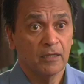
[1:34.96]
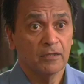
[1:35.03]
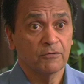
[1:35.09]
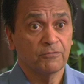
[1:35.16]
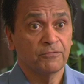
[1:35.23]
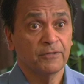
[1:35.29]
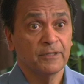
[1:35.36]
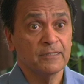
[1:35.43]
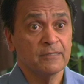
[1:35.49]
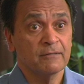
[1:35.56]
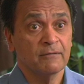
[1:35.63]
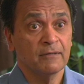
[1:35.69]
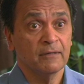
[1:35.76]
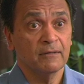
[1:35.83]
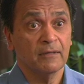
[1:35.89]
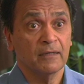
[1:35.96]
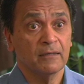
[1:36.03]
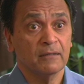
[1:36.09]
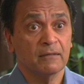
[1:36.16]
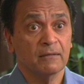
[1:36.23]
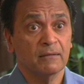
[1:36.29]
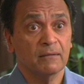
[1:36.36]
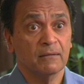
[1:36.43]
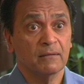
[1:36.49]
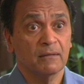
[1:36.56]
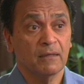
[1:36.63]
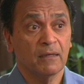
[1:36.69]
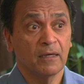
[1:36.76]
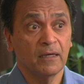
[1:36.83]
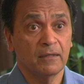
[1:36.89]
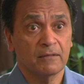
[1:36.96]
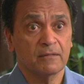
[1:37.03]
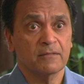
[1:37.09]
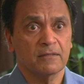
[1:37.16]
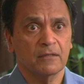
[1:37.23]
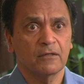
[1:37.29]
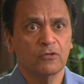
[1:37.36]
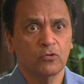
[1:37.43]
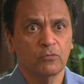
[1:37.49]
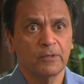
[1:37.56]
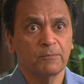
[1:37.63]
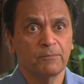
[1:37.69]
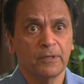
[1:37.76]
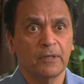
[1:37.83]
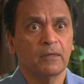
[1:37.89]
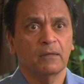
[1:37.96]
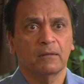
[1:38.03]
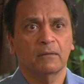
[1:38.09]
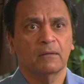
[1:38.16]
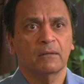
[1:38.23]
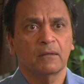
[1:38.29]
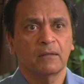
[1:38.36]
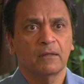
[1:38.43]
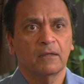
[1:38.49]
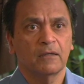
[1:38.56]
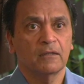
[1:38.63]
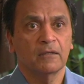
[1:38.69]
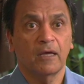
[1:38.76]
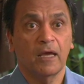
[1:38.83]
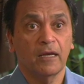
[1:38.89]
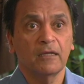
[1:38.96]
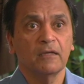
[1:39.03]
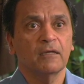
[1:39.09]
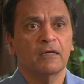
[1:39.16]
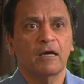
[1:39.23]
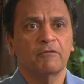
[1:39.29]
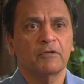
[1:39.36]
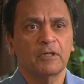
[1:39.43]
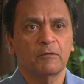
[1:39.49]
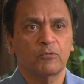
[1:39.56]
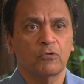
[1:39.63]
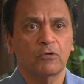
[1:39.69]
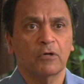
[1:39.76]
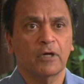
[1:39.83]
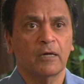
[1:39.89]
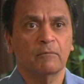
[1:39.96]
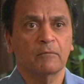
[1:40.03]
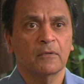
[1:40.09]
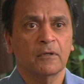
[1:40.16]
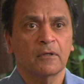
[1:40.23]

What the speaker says: The first thing that hits a human being in any recovering program